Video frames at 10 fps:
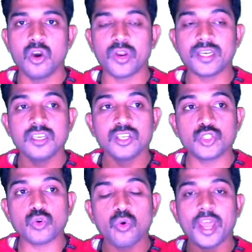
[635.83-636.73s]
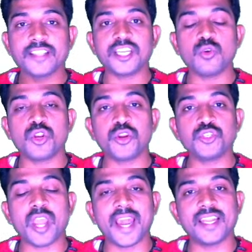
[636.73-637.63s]
Right? So like that you are going
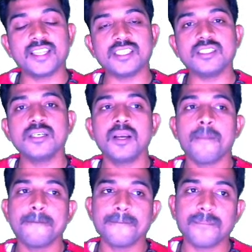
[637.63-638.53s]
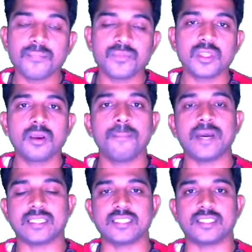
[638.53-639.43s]
to handle the
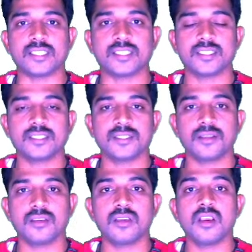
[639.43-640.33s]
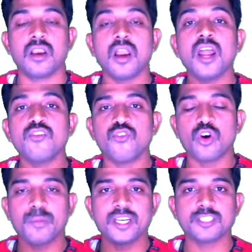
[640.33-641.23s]
percentage and
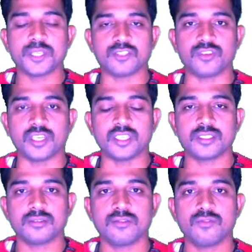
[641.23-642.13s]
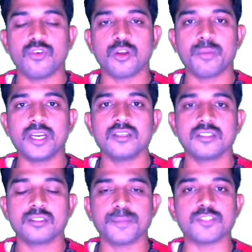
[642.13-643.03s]
format specifiers. Format
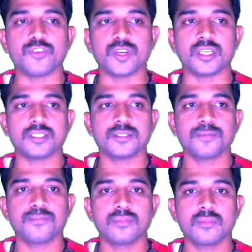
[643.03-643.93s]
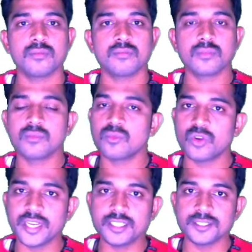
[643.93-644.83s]
specifiers.
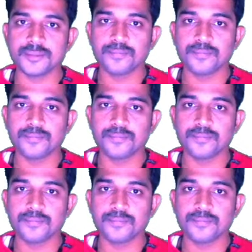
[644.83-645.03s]
Right?